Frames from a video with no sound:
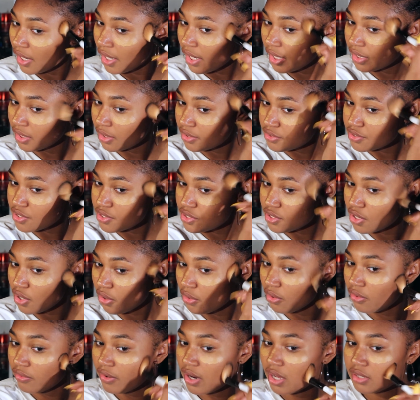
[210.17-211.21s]
And I'll just
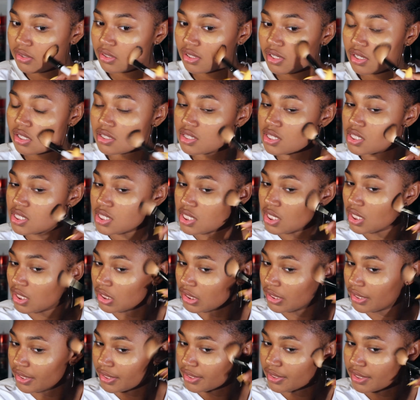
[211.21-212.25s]
go around the
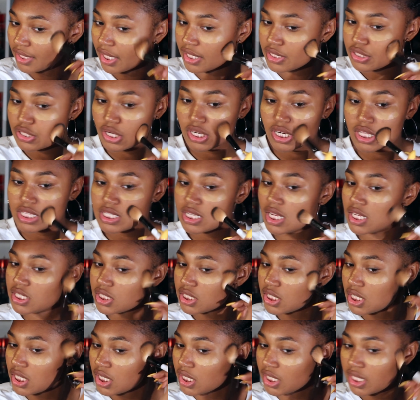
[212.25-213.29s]
concealer, not trying to
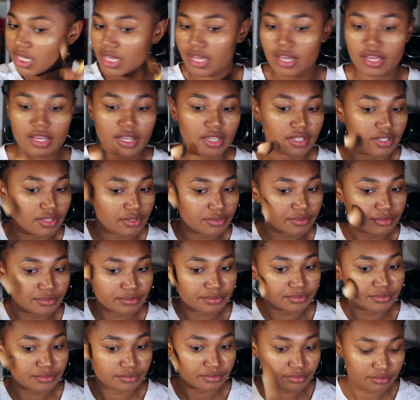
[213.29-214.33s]
touch it again.
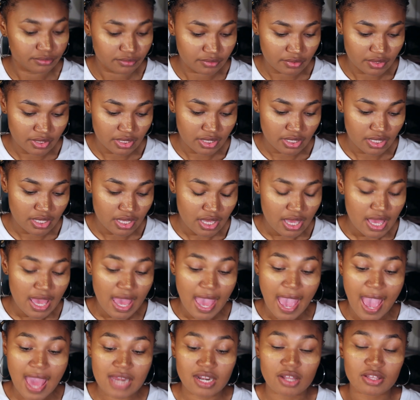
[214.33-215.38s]

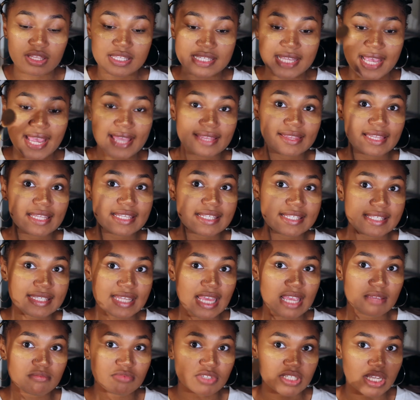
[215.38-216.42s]
And I'll take this
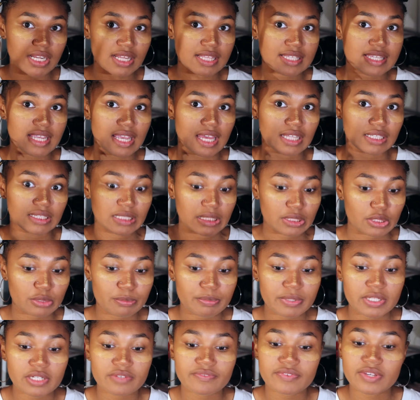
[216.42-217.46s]
same shade and take a little
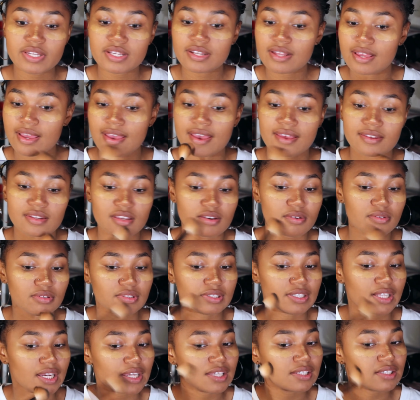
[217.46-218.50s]
bit of it and go
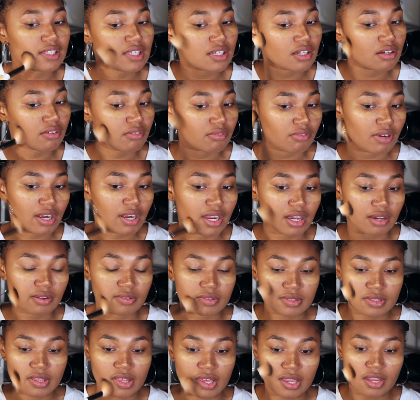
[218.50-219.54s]
lightly
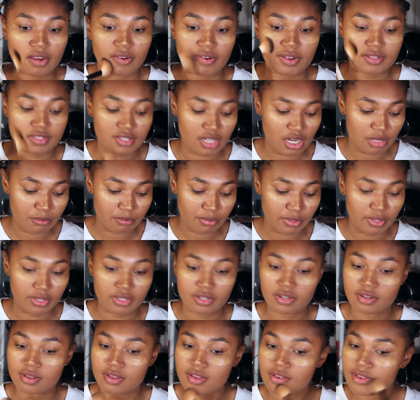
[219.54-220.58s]
around the areas that I put
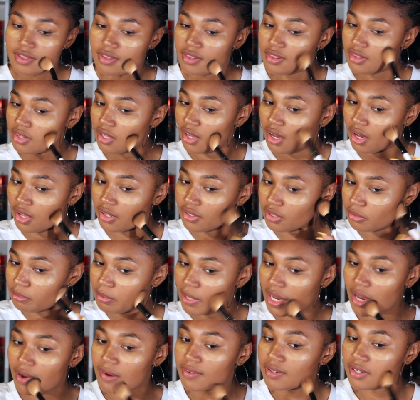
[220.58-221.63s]
the other
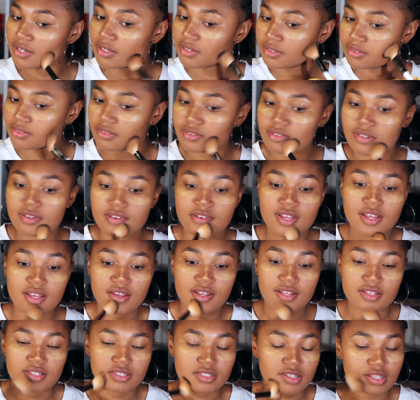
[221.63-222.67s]
powder,
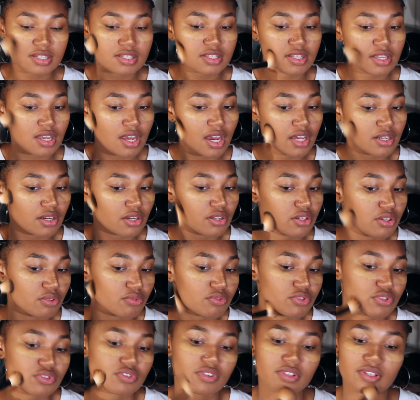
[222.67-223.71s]
just to kind of
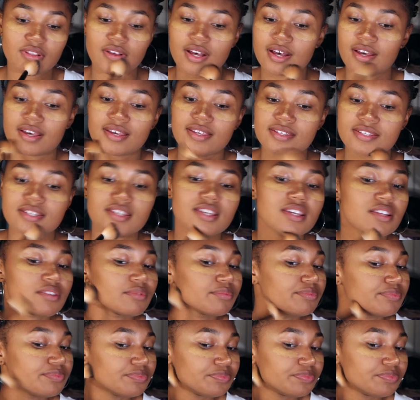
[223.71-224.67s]
neutralize it.